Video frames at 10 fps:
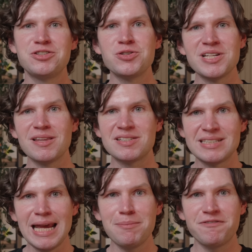it's using the
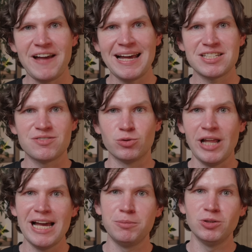same fast,
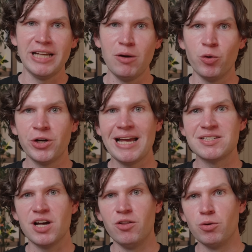reliable network
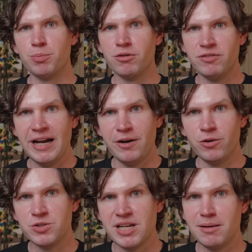as other
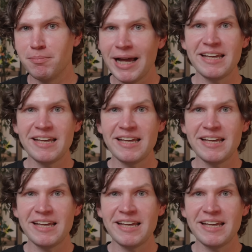providers. And in my